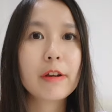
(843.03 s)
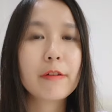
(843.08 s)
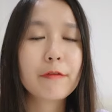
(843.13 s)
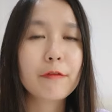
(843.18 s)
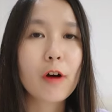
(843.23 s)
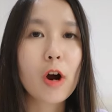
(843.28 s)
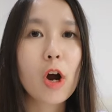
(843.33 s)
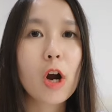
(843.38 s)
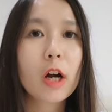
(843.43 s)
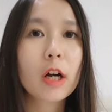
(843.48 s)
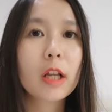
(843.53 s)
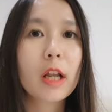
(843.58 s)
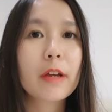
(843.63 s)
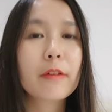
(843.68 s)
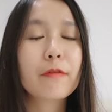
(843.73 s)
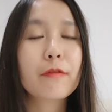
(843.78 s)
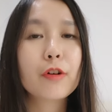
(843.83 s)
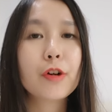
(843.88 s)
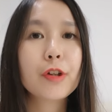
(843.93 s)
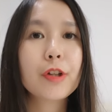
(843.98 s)
far,
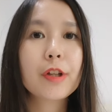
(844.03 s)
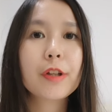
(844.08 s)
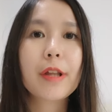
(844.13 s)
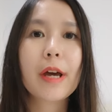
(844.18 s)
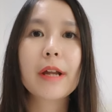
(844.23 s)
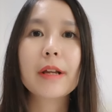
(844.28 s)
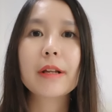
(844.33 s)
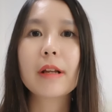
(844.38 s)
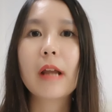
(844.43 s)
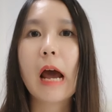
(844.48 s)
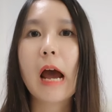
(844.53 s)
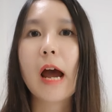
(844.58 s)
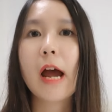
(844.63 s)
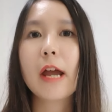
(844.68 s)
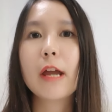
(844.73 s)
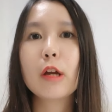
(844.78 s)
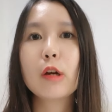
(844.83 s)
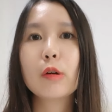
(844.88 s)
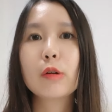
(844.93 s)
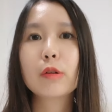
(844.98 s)
like further than
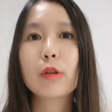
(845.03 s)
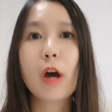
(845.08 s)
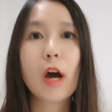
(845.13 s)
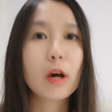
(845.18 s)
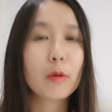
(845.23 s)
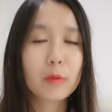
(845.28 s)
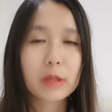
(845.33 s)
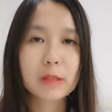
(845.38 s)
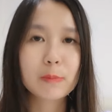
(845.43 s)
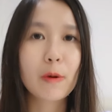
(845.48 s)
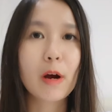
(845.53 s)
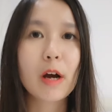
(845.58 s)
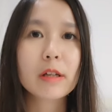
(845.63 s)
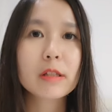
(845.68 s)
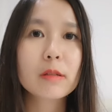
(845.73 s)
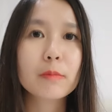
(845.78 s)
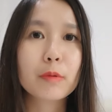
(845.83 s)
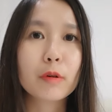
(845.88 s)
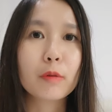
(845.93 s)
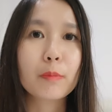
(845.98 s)
I thought was
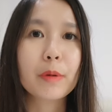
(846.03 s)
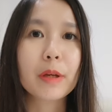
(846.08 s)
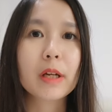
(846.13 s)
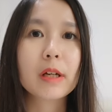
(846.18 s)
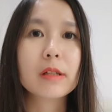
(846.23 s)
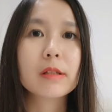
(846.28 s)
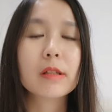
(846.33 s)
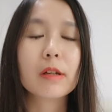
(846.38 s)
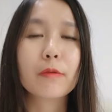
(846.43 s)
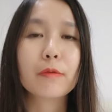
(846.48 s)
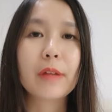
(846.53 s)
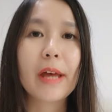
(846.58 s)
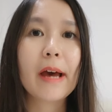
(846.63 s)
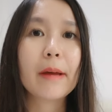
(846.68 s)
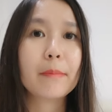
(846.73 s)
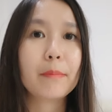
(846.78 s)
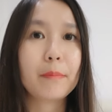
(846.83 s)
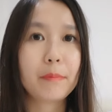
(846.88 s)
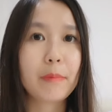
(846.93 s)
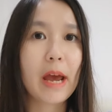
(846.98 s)
possible because of
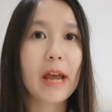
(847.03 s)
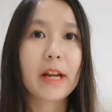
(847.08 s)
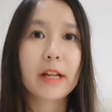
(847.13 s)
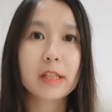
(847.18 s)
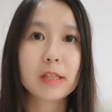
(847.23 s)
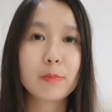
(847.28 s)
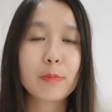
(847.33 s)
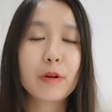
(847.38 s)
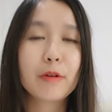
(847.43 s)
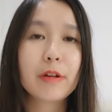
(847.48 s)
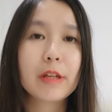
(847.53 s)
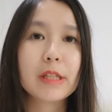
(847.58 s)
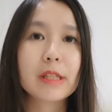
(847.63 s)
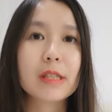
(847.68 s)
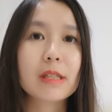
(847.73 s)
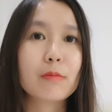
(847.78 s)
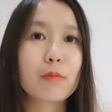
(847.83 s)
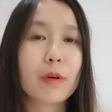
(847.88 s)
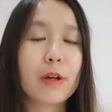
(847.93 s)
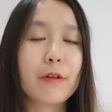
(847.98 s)
that bad experience
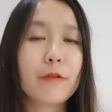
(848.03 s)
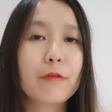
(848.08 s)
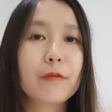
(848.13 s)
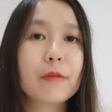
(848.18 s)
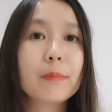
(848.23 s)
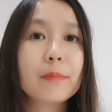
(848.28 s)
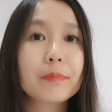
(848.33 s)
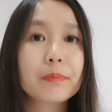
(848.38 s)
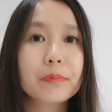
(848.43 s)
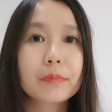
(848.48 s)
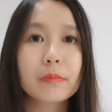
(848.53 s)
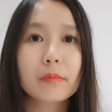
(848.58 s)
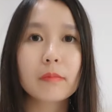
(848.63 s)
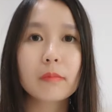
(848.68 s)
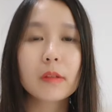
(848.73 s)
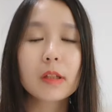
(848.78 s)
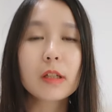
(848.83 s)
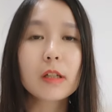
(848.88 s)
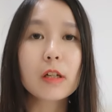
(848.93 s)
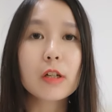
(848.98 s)
with
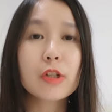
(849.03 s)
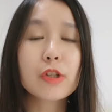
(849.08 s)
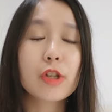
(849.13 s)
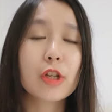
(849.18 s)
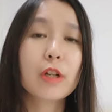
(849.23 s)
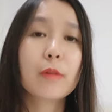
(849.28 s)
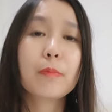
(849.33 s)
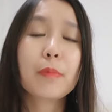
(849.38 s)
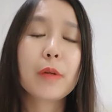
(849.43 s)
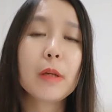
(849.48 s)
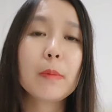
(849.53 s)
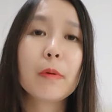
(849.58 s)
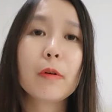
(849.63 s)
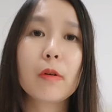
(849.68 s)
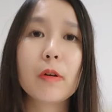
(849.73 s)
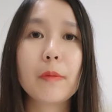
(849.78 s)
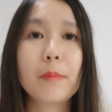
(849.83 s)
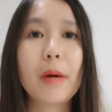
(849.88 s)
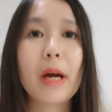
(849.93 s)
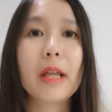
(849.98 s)
certain people
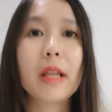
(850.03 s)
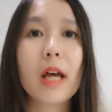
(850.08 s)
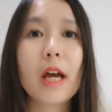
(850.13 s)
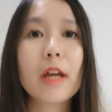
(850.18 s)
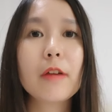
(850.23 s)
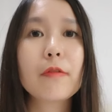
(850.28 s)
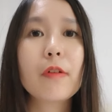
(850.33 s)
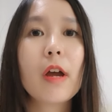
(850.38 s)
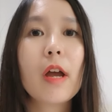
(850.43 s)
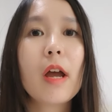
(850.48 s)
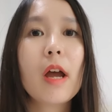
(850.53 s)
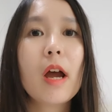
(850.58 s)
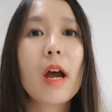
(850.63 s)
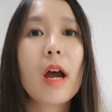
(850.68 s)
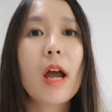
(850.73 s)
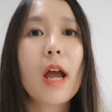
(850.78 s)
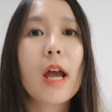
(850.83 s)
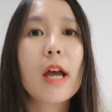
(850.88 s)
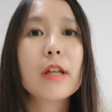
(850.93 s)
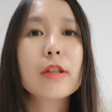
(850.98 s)
in my life.
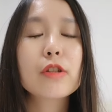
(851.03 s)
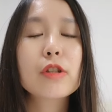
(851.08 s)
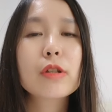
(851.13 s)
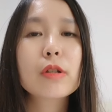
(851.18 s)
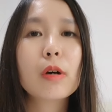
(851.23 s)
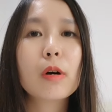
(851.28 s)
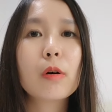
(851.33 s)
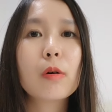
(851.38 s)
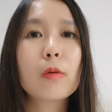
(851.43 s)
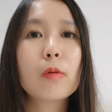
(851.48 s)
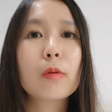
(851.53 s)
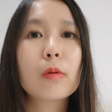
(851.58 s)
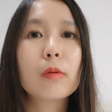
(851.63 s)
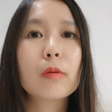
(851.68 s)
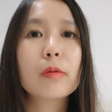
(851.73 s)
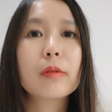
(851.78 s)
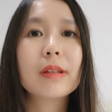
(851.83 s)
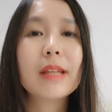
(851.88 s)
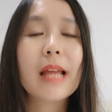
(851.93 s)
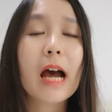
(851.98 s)
And so
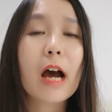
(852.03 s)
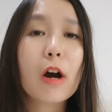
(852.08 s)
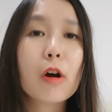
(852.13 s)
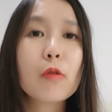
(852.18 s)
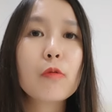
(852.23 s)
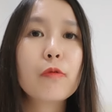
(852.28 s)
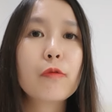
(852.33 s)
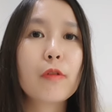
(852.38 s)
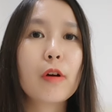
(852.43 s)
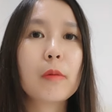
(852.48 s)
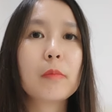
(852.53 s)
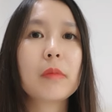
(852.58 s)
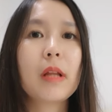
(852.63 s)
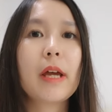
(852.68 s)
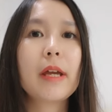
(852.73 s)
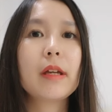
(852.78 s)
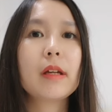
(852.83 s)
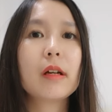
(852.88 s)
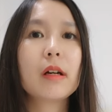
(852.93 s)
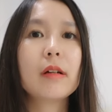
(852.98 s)
now from
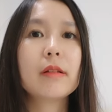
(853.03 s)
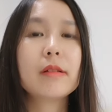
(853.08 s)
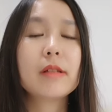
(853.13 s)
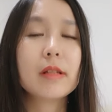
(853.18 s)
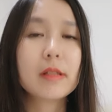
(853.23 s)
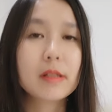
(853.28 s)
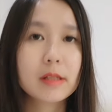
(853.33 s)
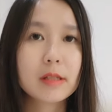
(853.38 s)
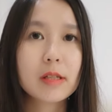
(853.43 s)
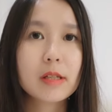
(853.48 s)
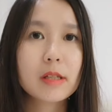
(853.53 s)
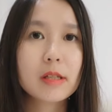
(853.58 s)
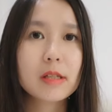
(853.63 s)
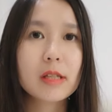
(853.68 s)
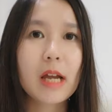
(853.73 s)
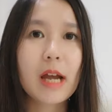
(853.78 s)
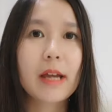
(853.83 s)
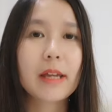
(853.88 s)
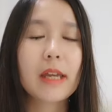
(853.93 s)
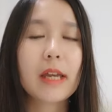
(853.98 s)
like a distance,
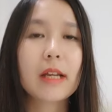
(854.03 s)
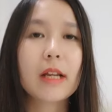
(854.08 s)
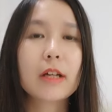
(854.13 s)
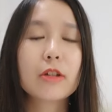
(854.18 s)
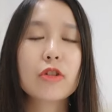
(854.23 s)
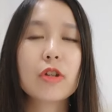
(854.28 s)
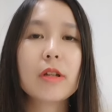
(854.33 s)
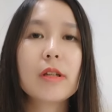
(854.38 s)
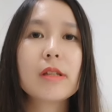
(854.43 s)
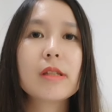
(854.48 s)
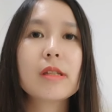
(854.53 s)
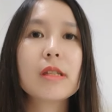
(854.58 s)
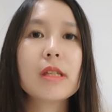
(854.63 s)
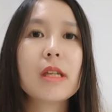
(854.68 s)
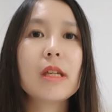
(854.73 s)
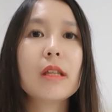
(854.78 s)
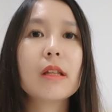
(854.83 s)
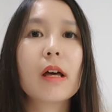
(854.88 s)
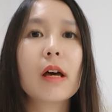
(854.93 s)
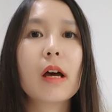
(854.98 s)
I can actually
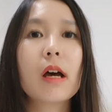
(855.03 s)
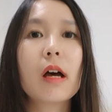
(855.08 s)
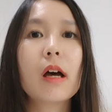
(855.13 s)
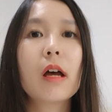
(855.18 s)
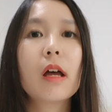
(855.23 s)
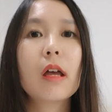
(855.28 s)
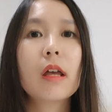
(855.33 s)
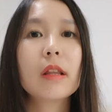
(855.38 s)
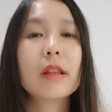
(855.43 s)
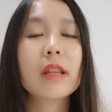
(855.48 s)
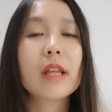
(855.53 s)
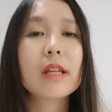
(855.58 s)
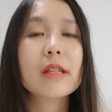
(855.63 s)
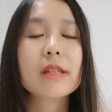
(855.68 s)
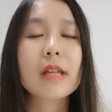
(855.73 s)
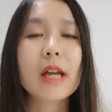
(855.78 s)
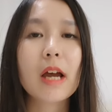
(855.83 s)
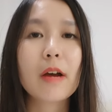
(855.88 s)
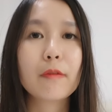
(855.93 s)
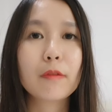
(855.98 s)
see the things
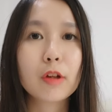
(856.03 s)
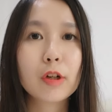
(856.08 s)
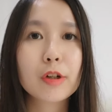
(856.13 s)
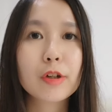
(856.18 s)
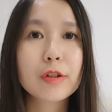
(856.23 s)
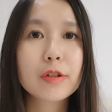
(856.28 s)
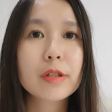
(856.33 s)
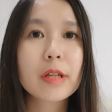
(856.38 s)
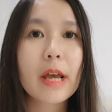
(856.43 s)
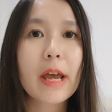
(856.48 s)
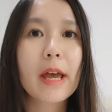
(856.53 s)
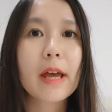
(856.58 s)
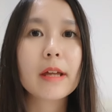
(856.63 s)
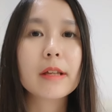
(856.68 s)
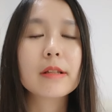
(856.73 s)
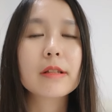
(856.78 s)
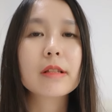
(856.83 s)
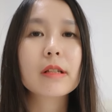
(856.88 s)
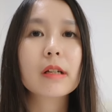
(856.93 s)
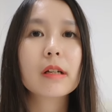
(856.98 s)
that I've learned
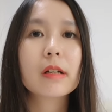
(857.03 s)
and